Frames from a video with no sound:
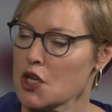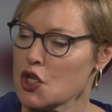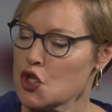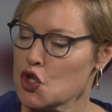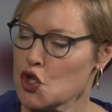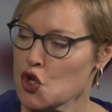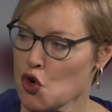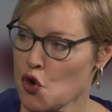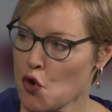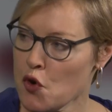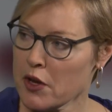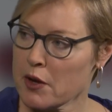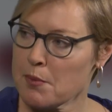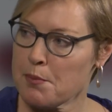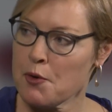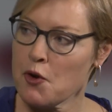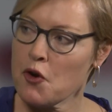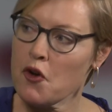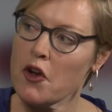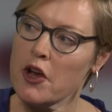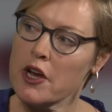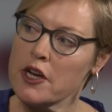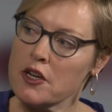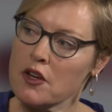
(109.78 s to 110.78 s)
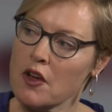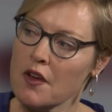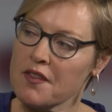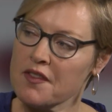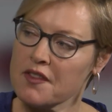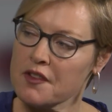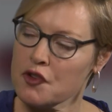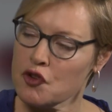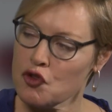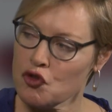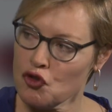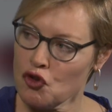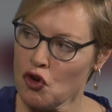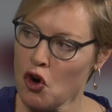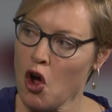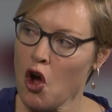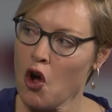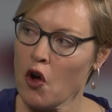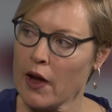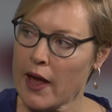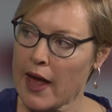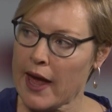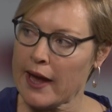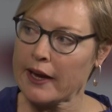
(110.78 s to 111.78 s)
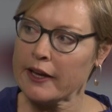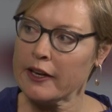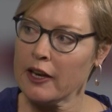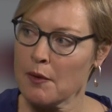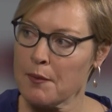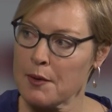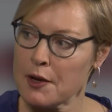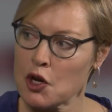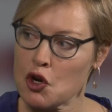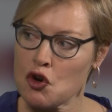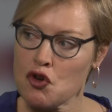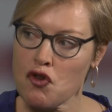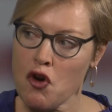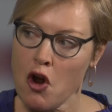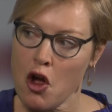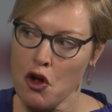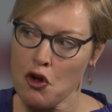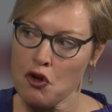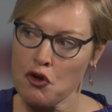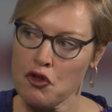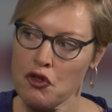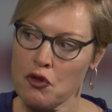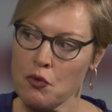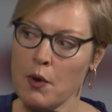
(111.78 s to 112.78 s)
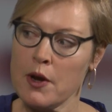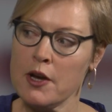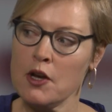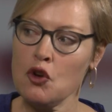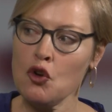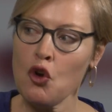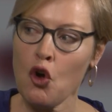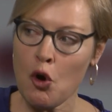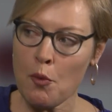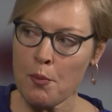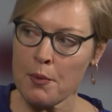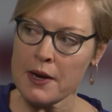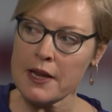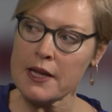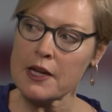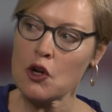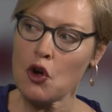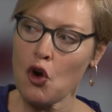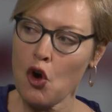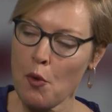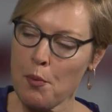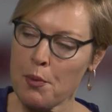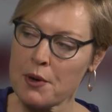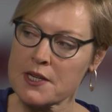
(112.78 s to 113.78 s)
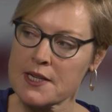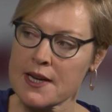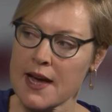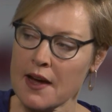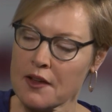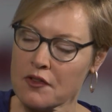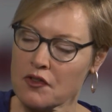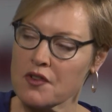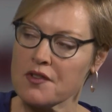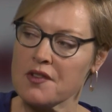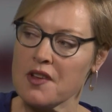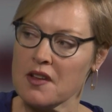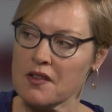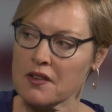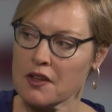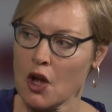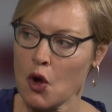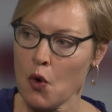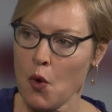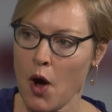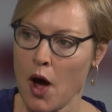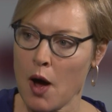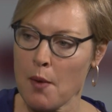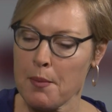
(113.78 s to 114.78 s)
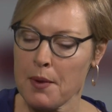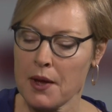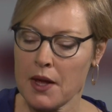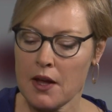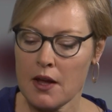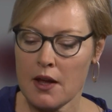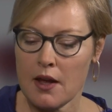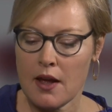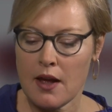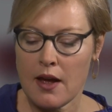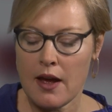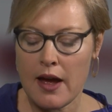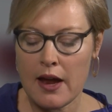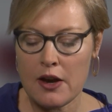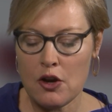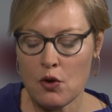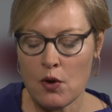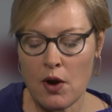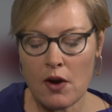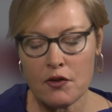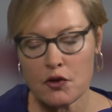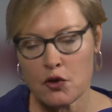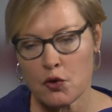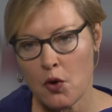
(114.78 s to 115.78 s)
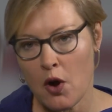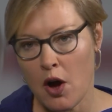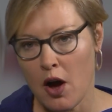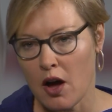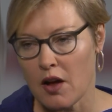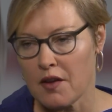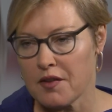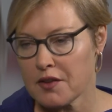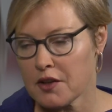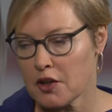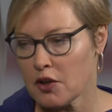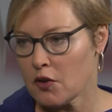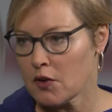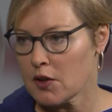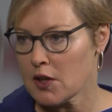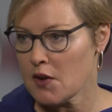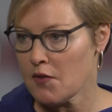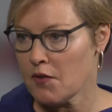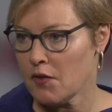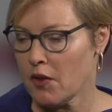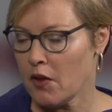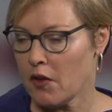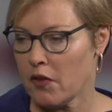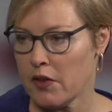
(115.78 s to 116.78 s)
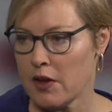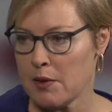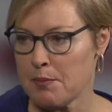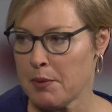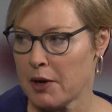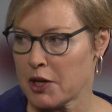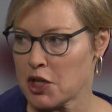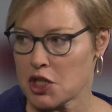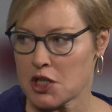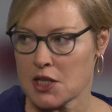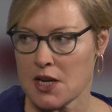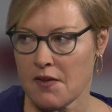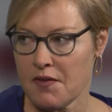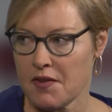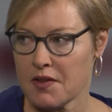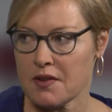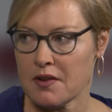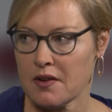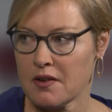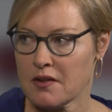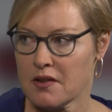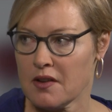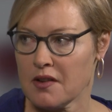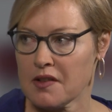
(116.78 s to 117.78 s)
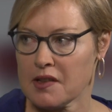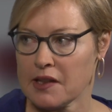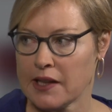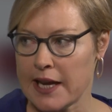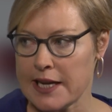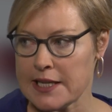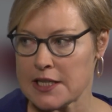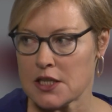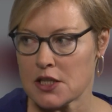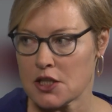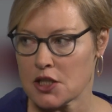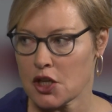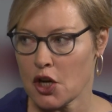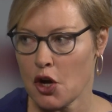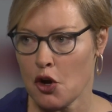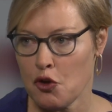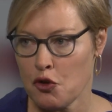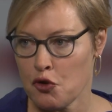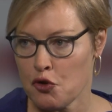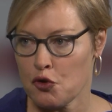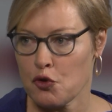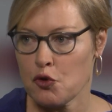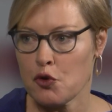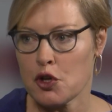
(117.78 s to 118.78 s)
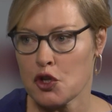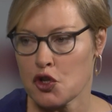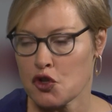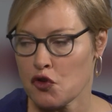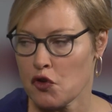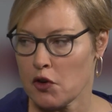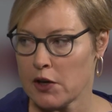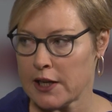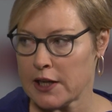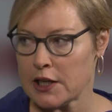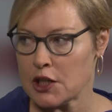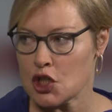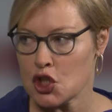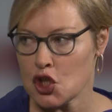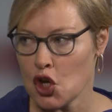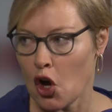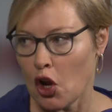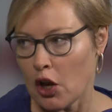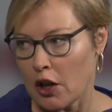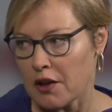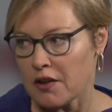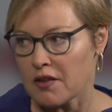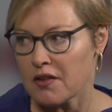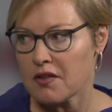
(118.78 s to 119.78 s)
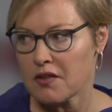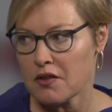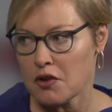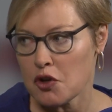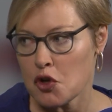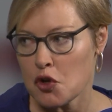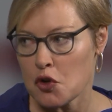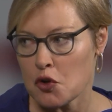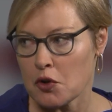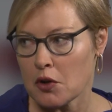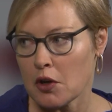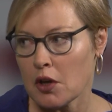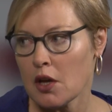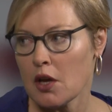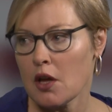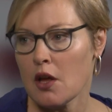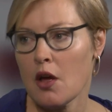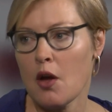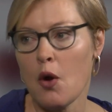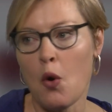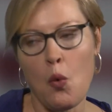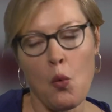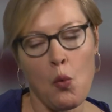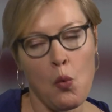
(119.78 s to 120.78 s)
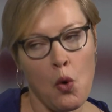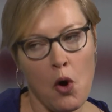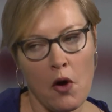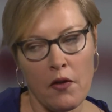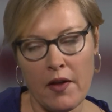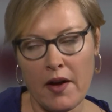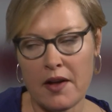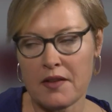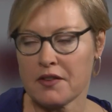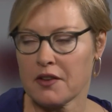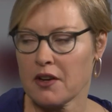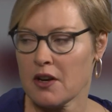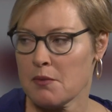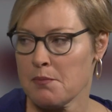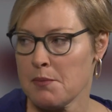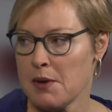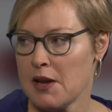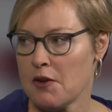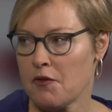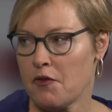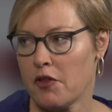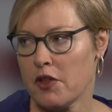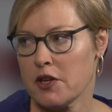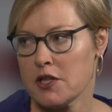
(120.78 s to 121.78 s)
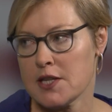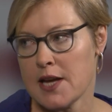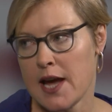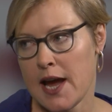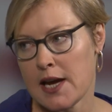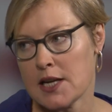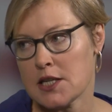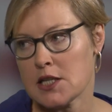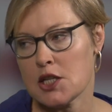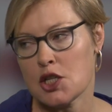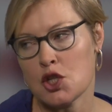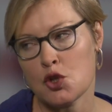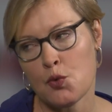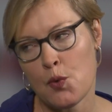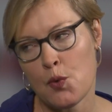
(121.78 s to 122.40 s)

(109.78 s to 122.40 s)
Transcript: during a period of strong economic growth, when normally corporate tax receipts go up. And you have to ask, you know, given that the budget deficit is slated to go through $1 trillion soon, what that's going to mean for the debt in